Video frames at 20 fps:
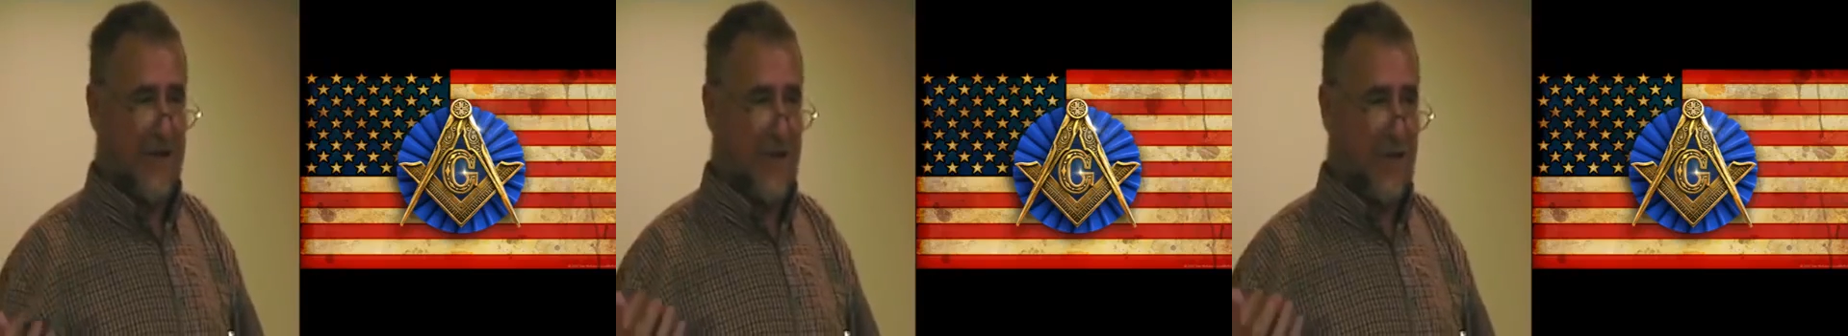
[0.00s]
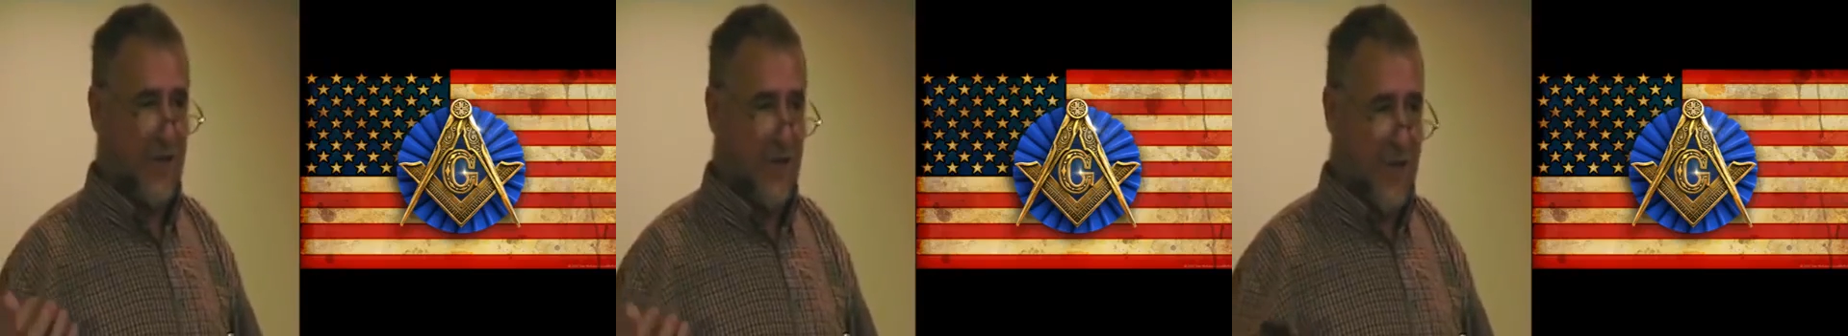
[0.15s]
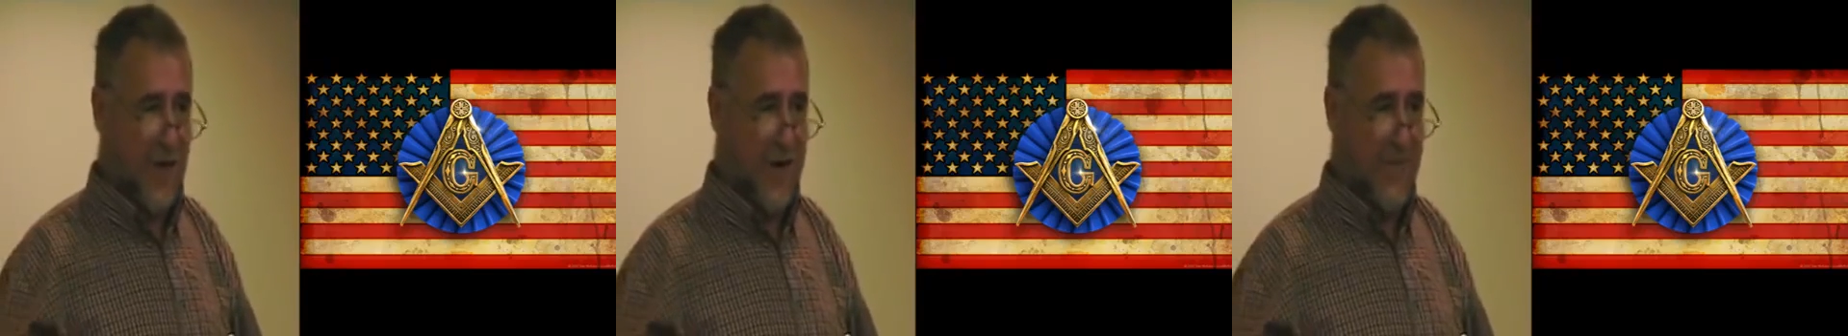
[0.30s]

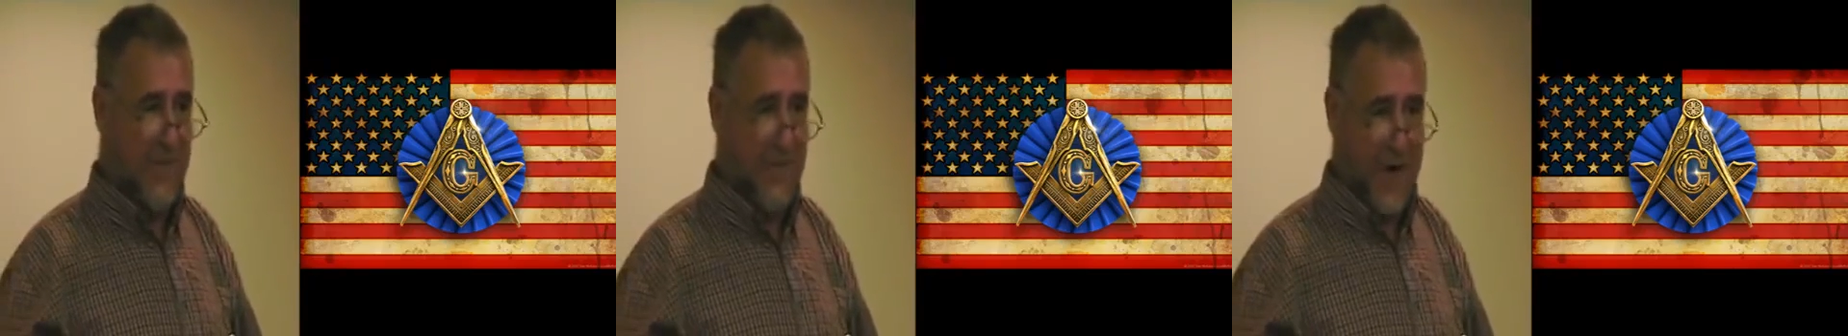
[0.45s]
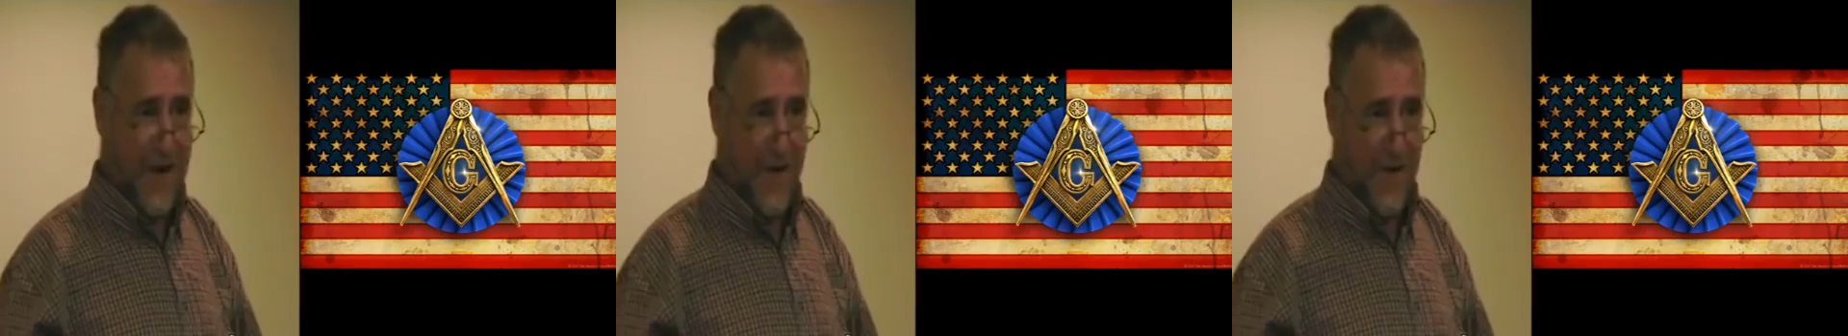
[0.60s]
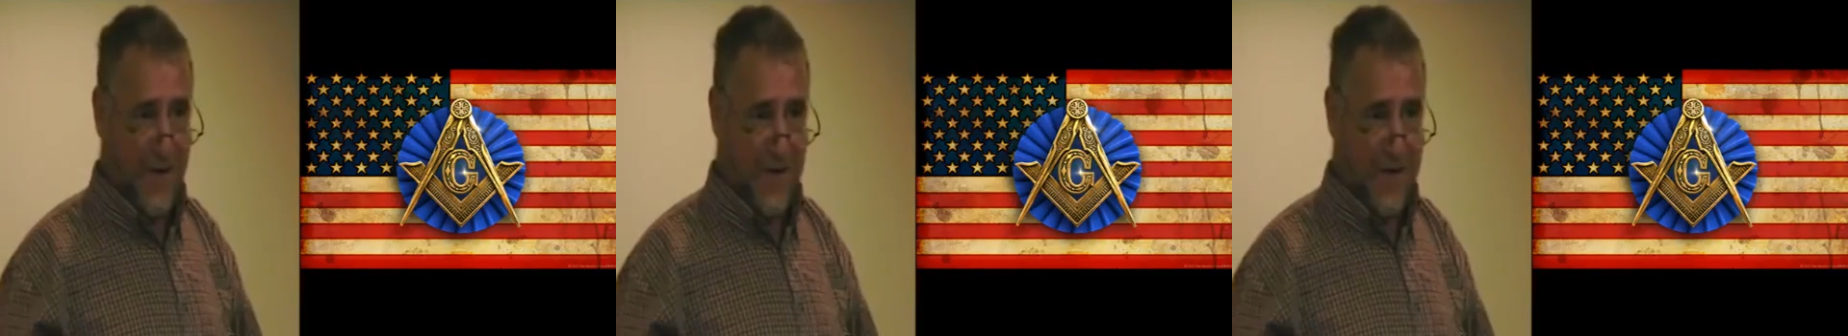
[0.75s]
to
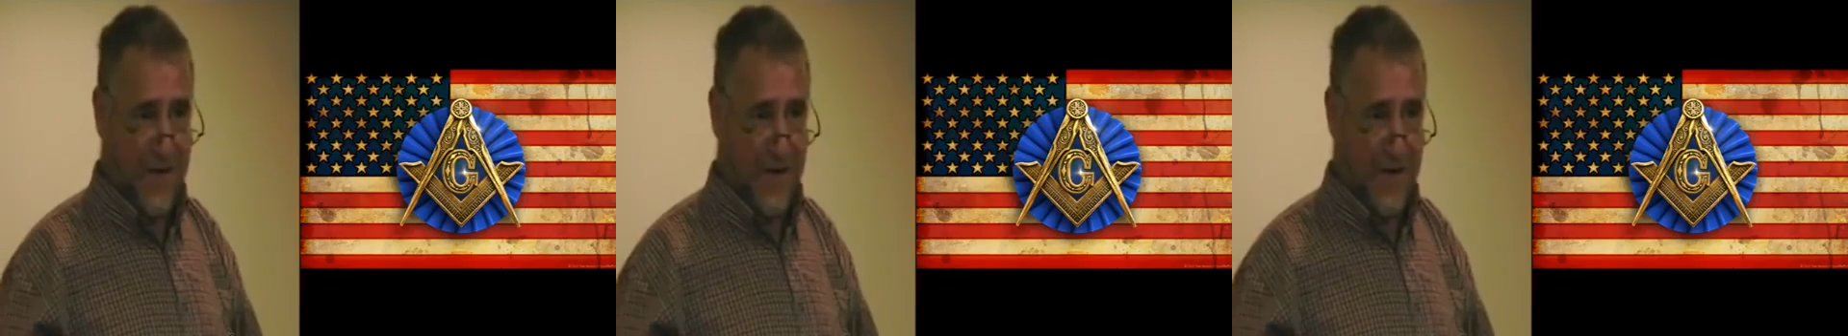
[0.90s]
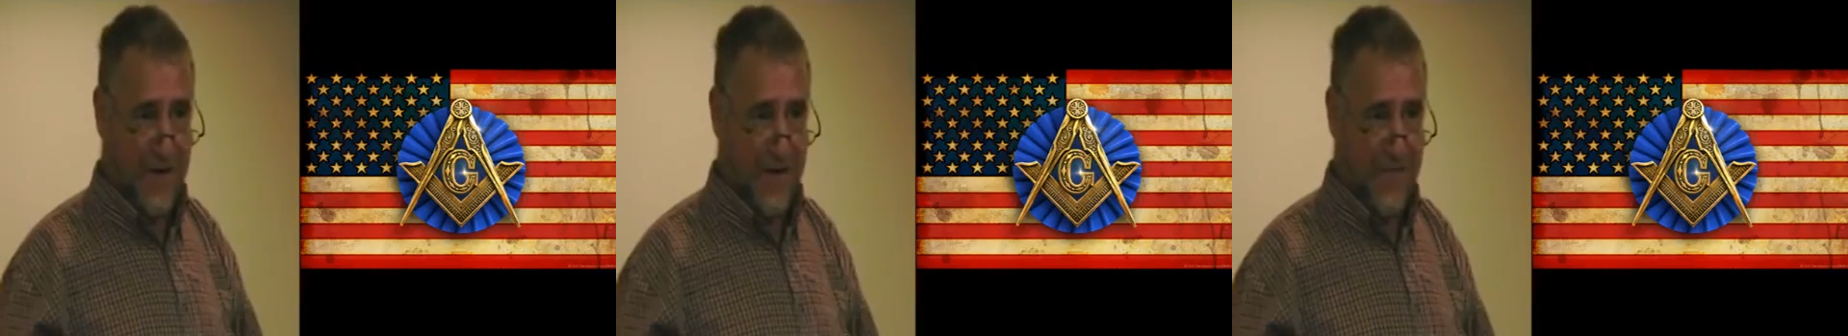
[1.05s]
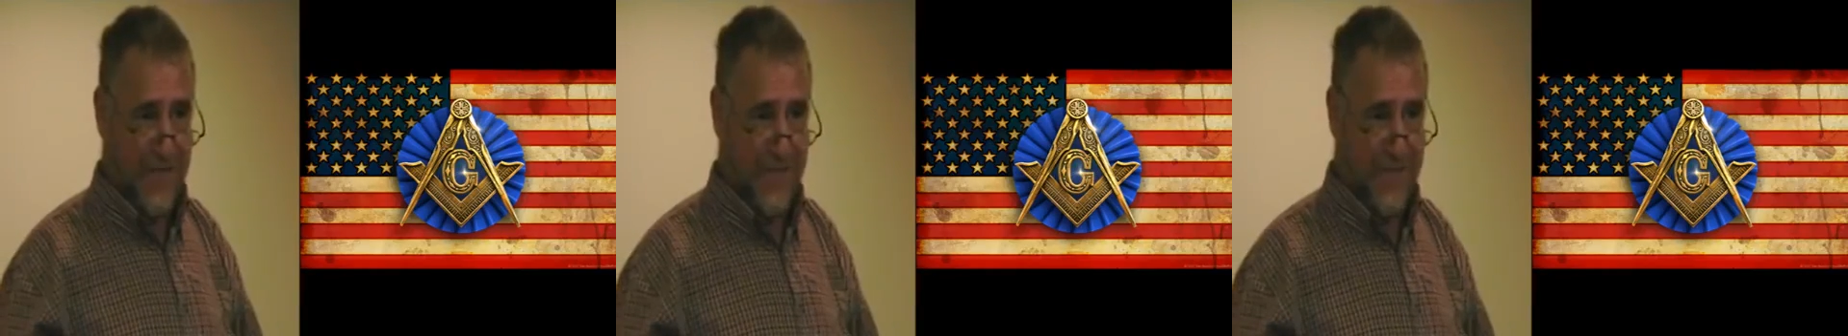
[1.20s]

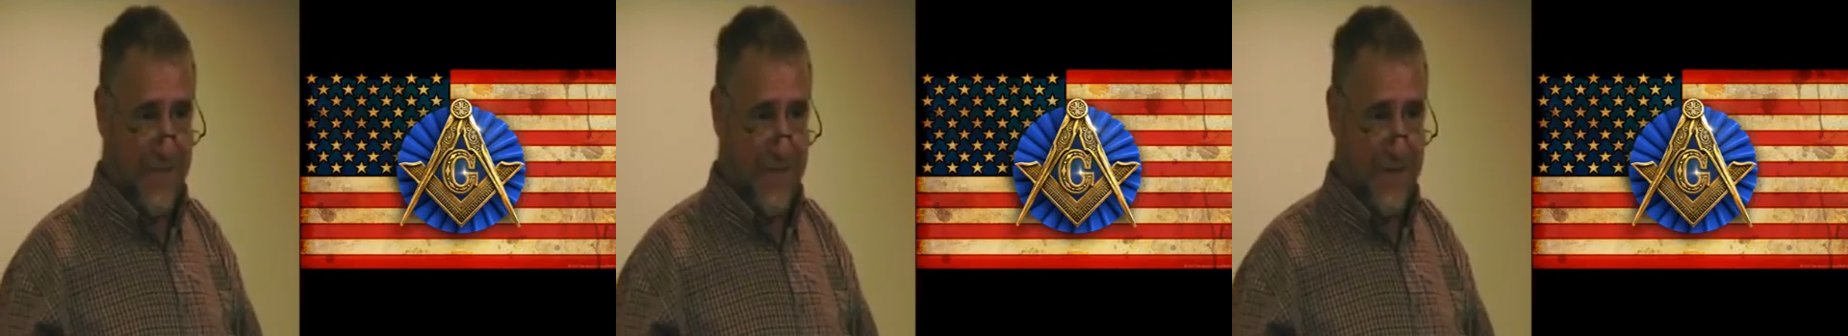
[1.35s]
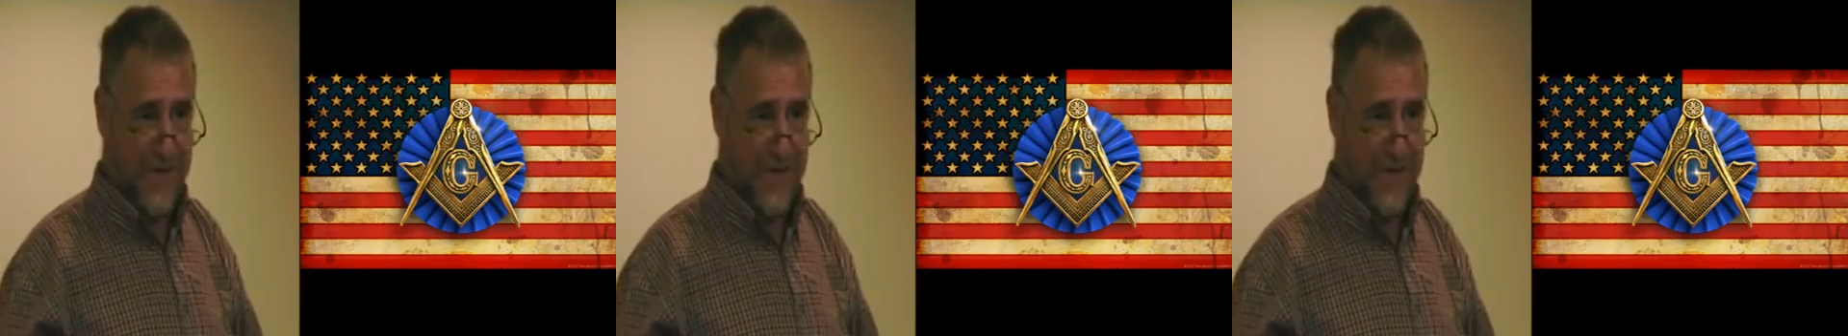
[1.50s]
America